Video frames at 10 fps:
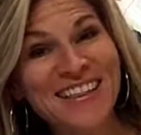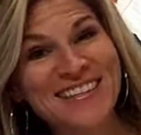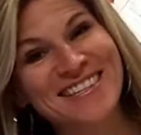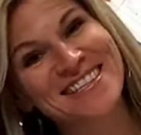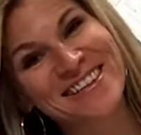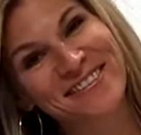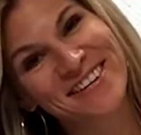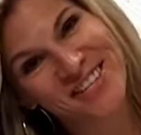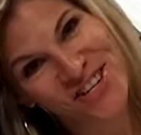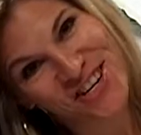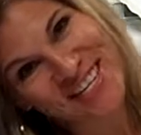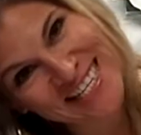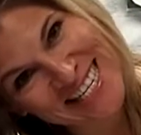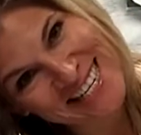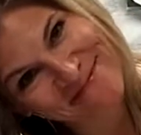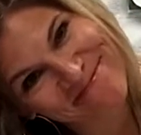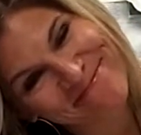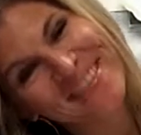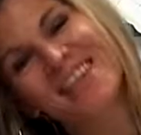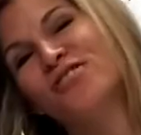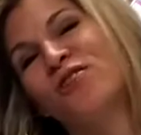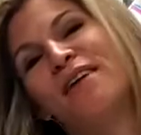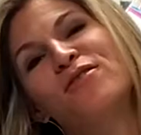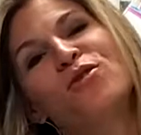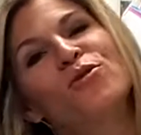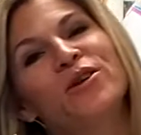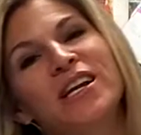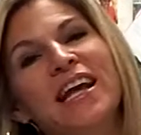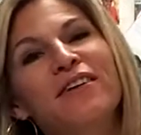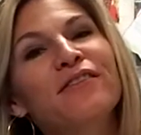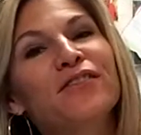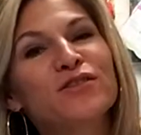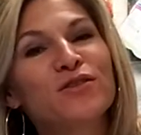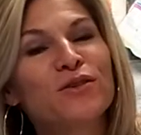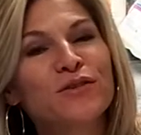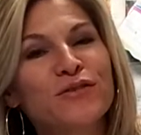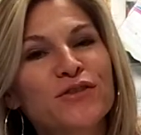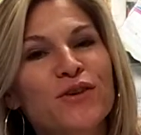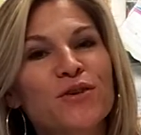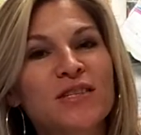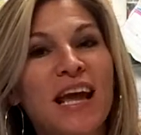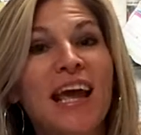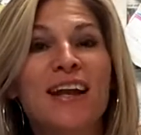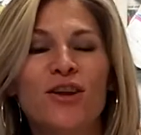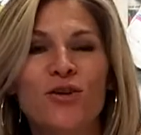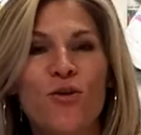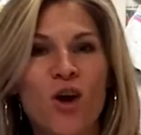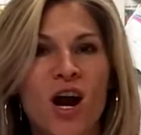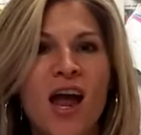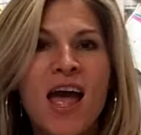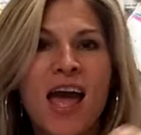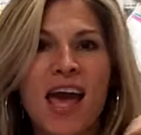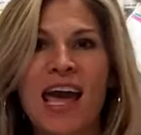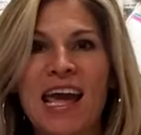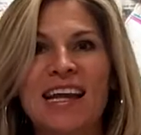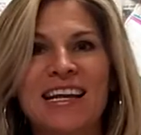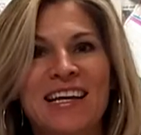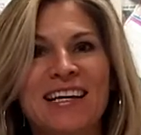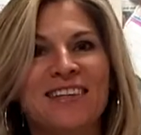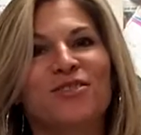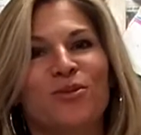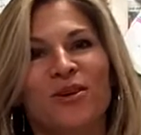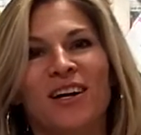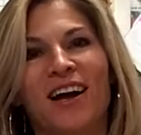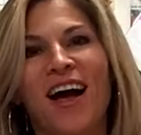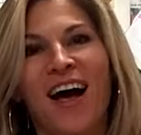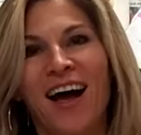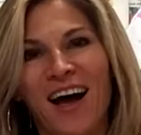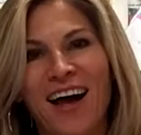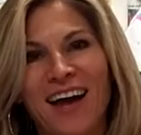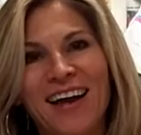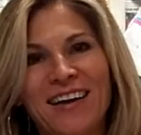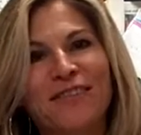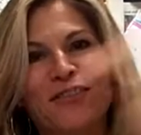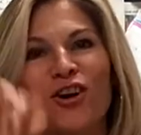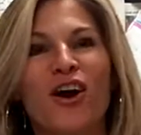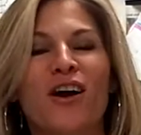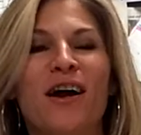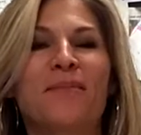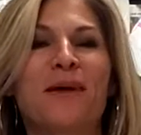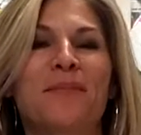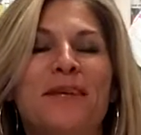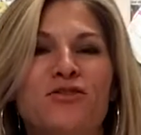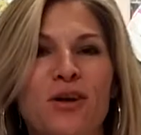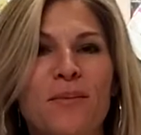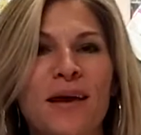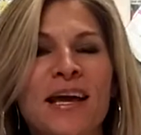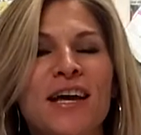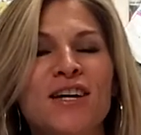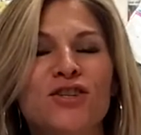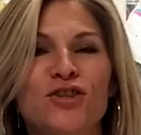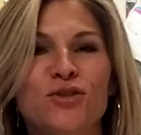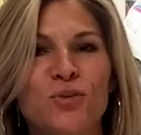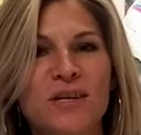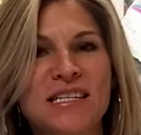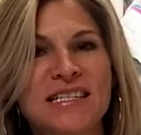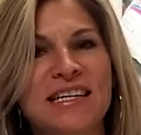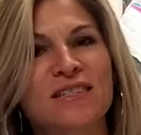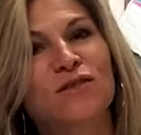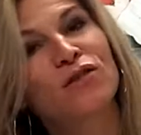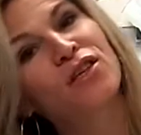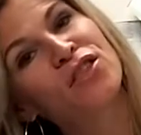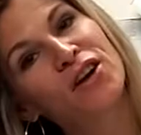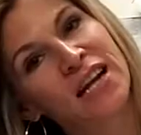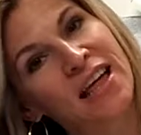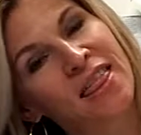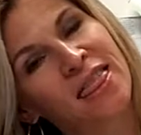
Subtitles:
This is Tiffany Johnson, travel coordinator for Souls, and your Haiti tour guide for our upcoming trip, June 26th through the 30th.